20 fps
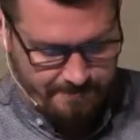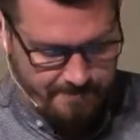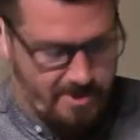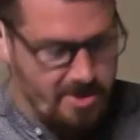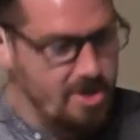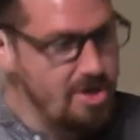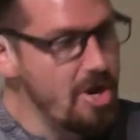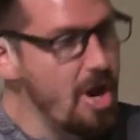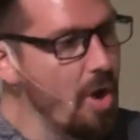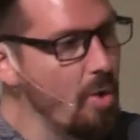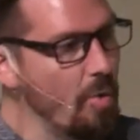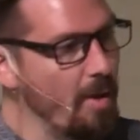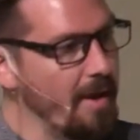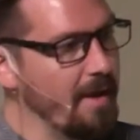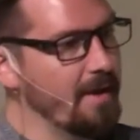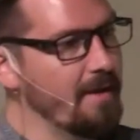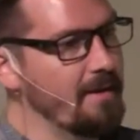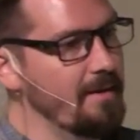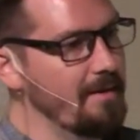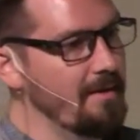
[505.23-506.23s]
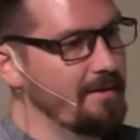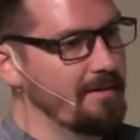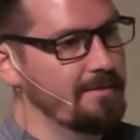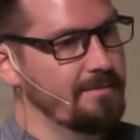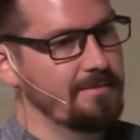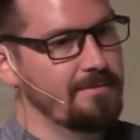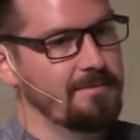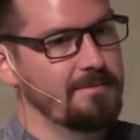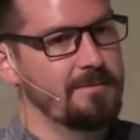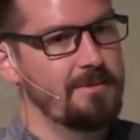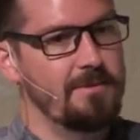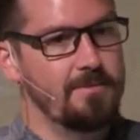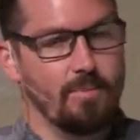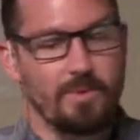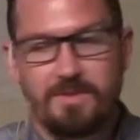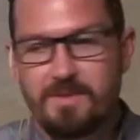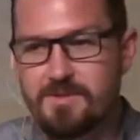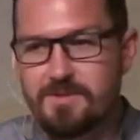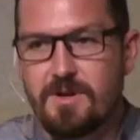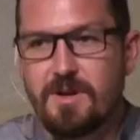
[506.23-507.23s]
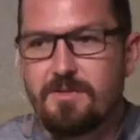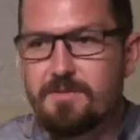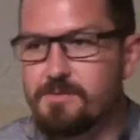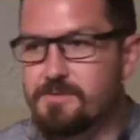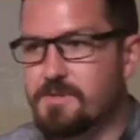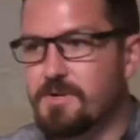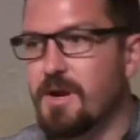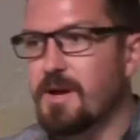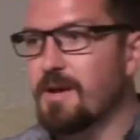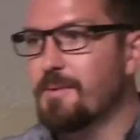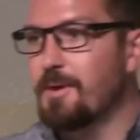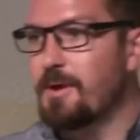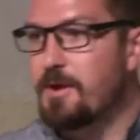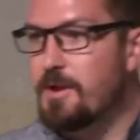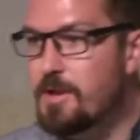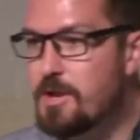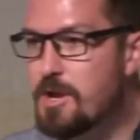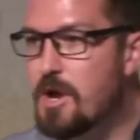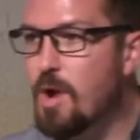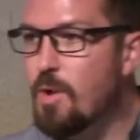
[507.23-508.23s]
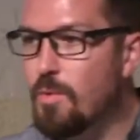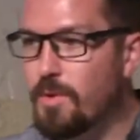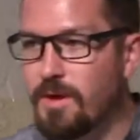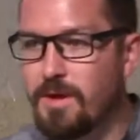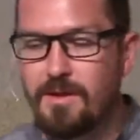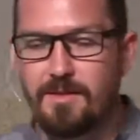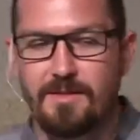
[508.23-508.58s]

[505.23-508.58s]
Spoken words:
Knowing, what this author is talking about, knowing,